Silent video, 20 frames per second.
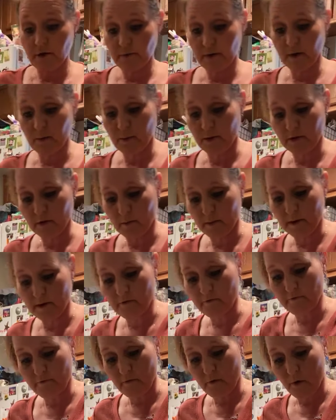We're gonna put a little bit of
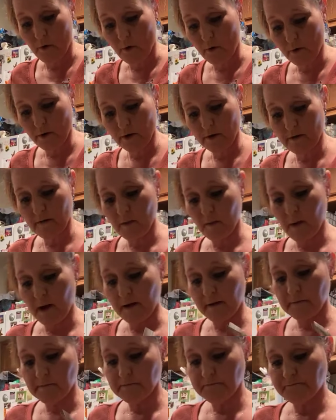oil on the
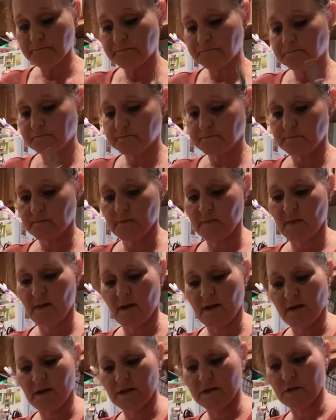bottom.
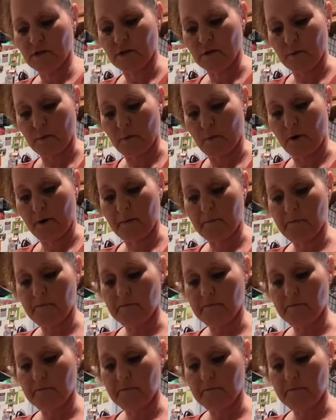Do a little bit more.